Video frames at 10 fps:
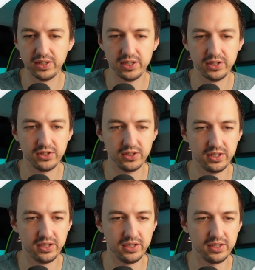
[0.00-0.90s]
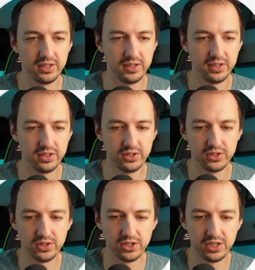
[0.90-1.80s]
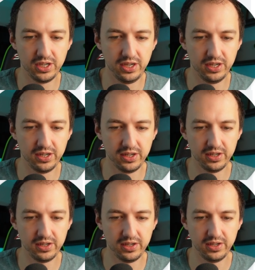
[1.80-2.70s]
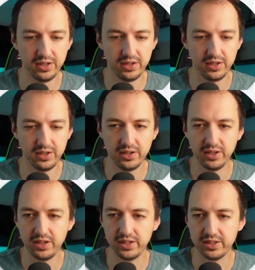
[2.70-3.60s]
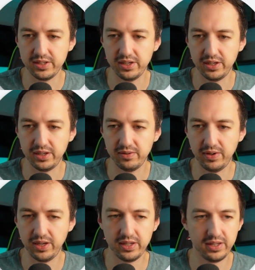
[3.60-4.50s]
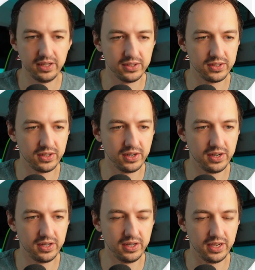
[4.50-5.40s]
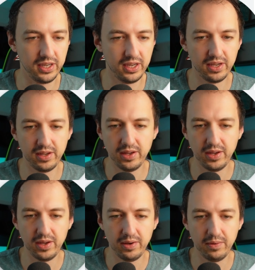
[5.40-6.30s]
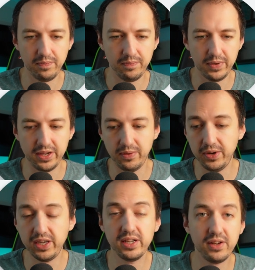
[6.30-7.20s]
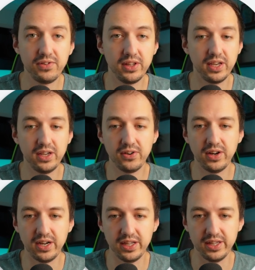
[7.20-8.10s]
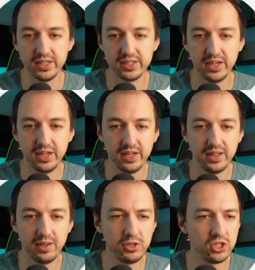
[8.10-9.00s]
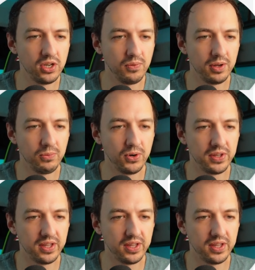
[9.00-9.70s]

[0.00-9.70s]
we can actually search in here. Let's see, can we add things to cart? Not yet, but we can definitely iterate on this. Let me show you one more